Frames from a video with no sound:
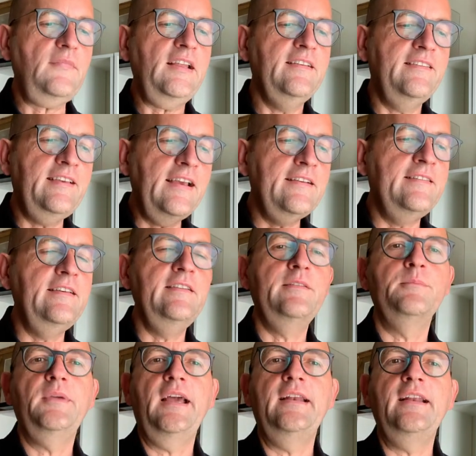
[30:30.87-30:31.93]

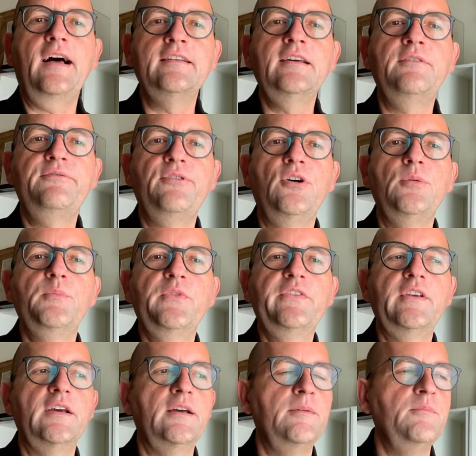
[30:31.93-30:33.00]
sexism and other
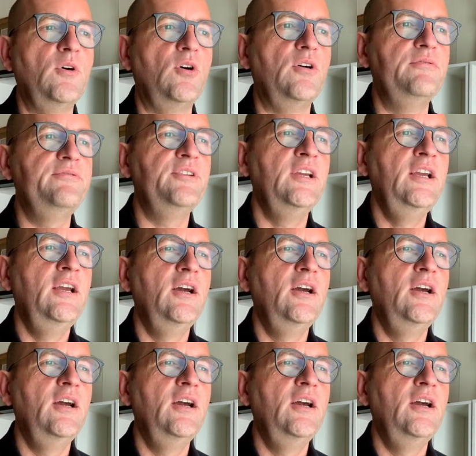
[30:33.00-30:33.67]
forms of